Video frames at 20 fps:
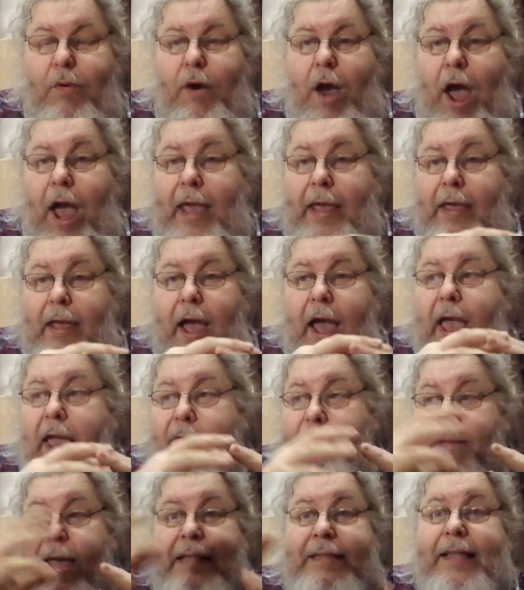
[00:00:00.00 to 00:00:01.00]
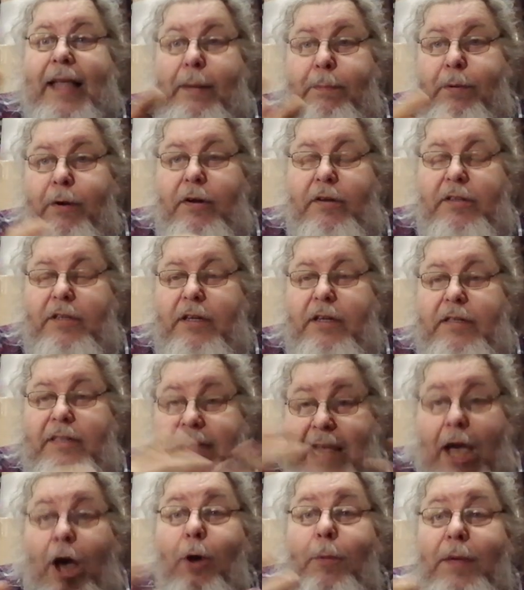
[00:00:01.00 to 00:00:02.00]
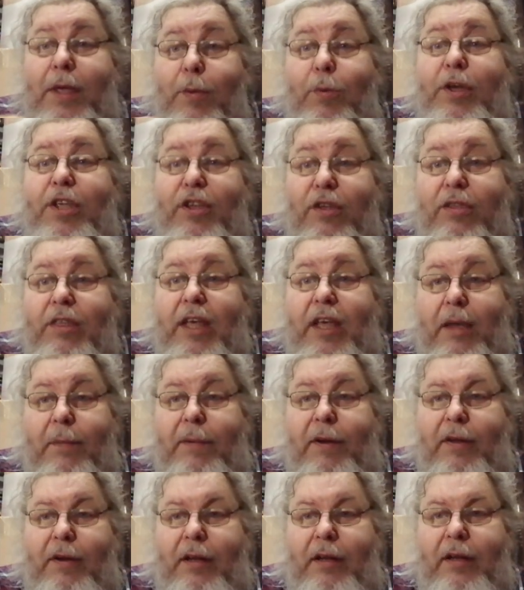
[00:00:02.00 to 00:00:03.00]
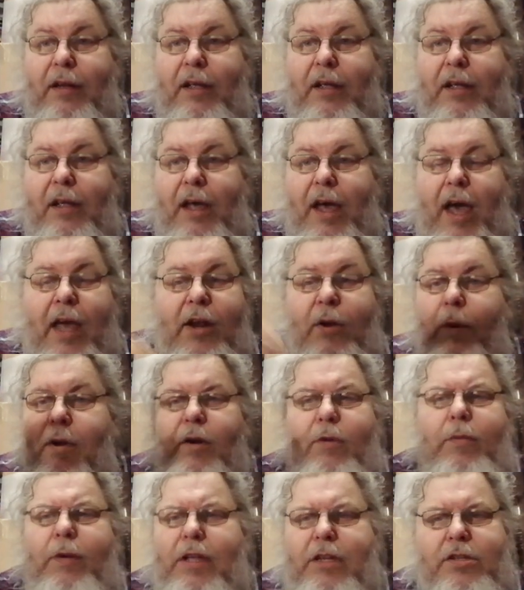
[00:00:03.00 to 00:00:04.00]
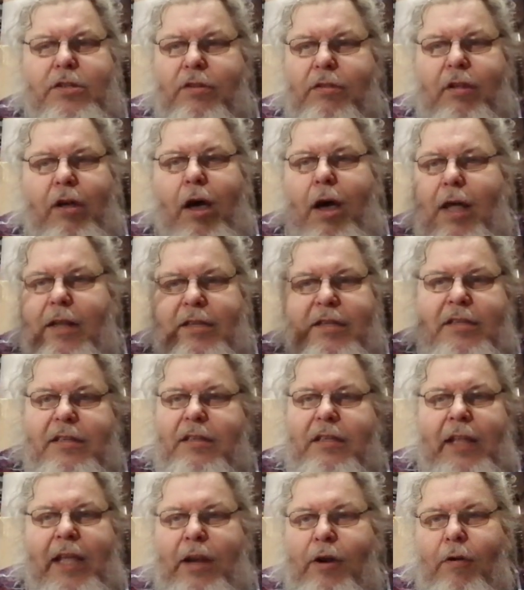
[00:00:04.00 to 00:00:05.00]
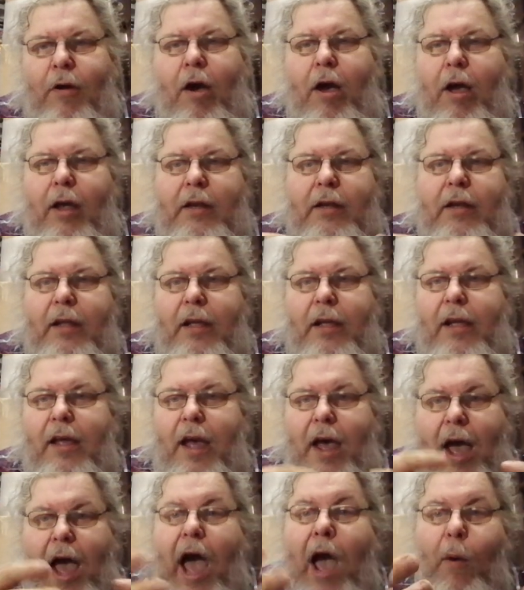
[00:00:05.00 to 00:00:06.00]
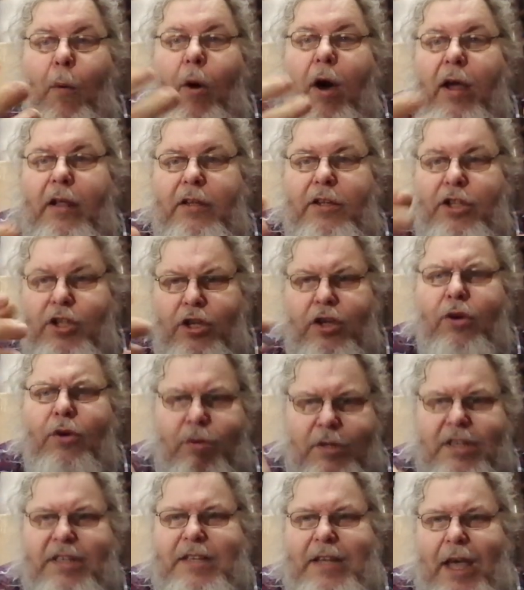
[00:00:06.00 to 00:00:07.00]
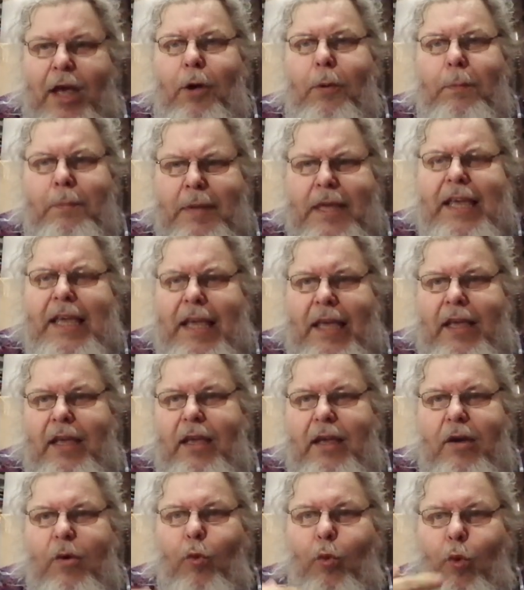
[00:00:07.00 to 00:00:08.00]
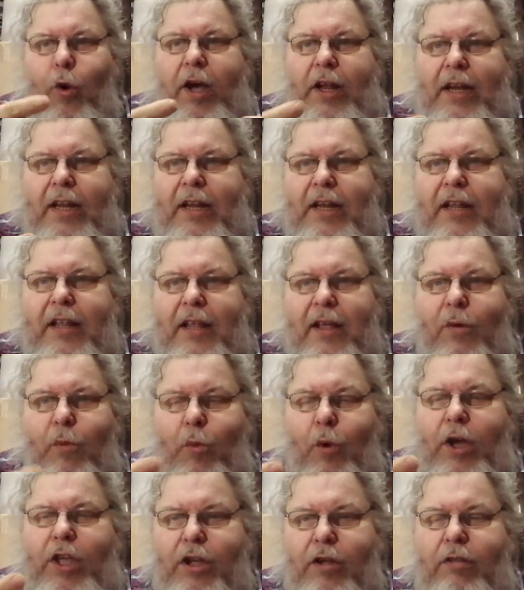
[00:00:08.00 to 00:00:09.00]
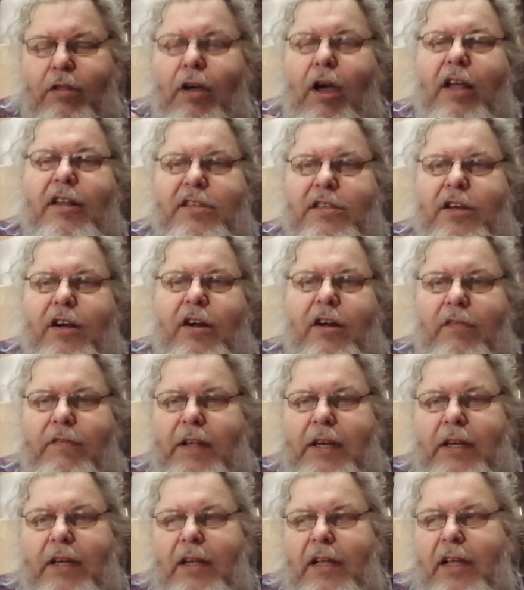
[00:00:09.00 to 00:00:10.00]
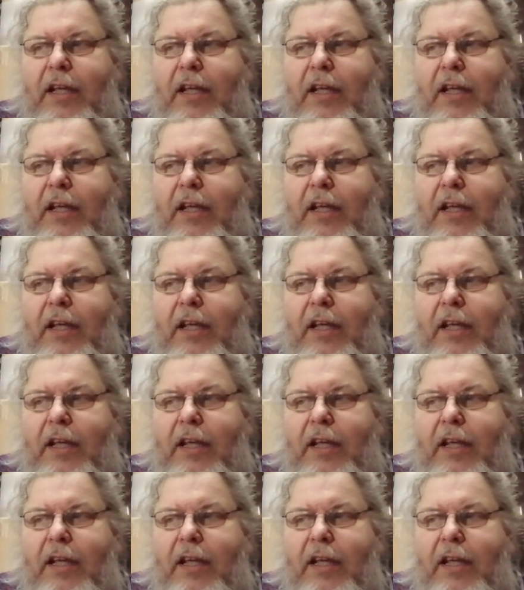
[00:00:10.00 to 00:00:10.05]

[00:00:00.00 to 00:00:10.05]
i i met that person and tell me what you think about it i don't want to read your thoughts later on i want you to tell me what it, what your thoughts are of it